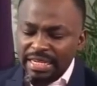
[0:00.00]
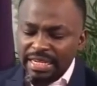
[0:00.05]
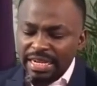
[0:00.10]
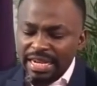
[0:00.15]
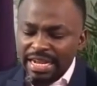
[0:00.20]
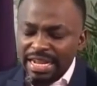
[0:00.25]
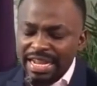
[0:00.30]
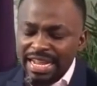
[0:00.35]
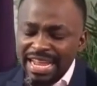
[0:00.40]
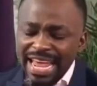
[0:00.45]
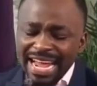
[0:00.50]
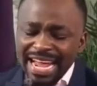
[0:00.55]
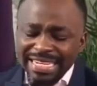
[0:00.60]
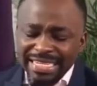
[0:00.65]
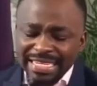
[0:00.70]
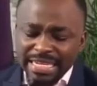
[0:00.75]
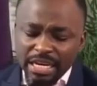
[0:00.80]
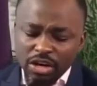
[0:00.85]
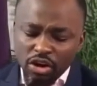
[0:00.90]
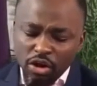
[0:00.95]

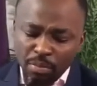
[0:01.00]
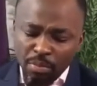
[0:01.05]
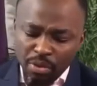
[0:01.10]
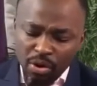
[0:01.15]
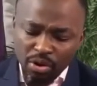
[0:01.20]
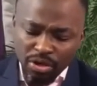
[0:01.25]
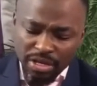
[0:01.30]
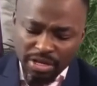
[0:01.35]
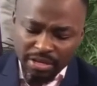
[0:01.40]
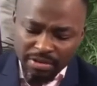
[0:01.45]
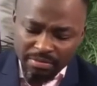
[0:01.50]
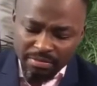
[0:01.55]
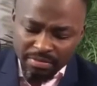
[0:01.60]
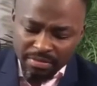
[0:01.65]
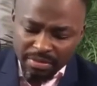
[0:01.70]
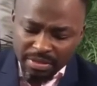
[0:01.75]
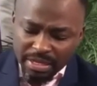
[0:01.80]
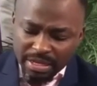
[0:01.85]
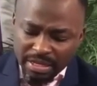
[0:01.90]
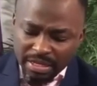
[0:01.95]
lightning upon
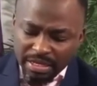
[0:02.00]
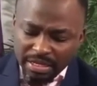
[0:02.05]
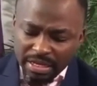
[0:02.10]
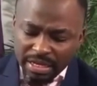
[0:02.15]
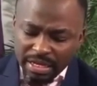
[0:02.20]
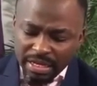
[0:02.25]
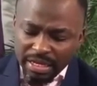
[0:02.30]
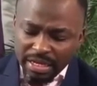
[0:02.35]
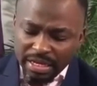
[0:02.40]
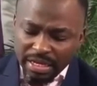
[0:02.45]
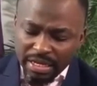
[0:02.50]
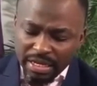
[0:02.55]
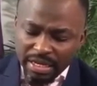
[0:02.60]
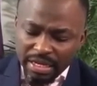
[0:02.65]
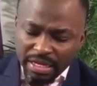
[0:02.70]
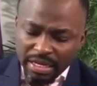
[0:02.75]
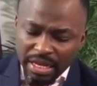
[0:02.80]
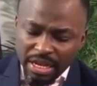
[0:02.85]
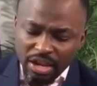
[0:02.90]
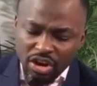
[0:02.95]
him,
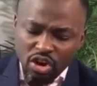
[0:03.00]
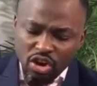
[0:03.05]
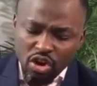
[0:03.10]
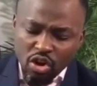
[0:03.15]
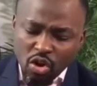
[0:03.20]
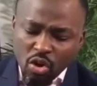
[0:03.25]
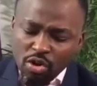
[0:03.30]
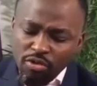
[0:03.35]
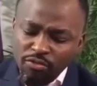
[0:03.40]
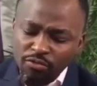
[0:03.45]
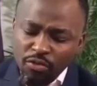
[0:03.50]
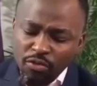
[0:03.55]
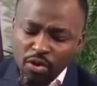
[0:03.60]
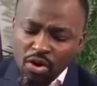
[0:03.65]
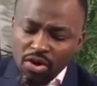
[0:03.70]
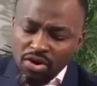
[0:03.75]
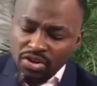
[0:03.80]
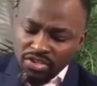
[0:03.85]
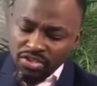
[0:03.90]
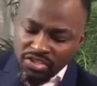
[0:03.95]
and low
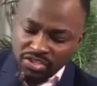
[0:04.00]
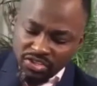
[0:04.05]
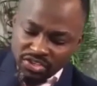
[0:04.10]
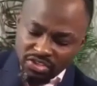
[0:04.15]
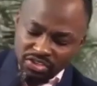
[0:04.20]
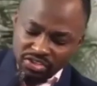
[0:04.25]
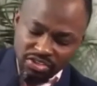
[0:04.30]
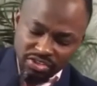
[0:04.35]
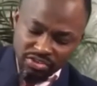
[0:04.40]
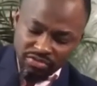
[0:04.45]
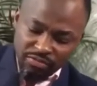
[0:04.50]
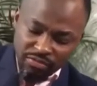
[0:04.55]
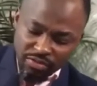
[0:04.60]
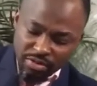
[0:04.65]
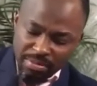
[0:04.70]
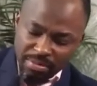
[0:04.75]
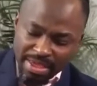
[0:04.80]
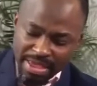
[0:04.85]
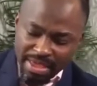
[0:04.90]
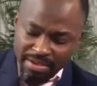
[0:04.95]
voice
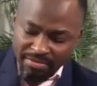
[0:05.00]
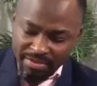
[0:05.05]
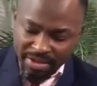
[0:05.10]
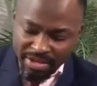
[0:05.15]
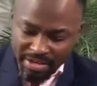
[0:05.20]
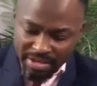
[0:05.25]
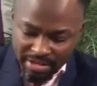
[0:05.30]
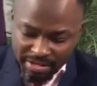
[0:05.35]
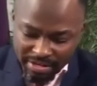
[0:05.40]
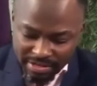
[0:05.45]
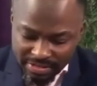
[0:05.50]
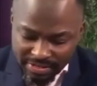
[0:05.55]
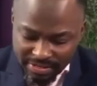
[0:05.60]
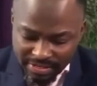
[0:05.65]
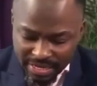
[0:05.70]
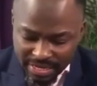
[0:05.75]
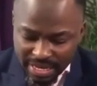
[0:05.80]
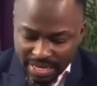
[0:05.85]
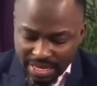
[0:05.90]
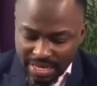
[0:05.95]
from heaven
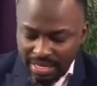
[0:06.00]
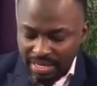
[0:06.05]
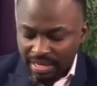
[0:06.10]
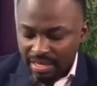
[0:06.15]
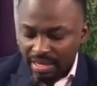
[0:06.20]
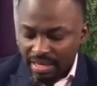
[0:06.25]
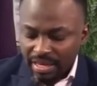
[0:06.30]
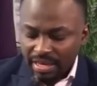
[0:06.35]
saying,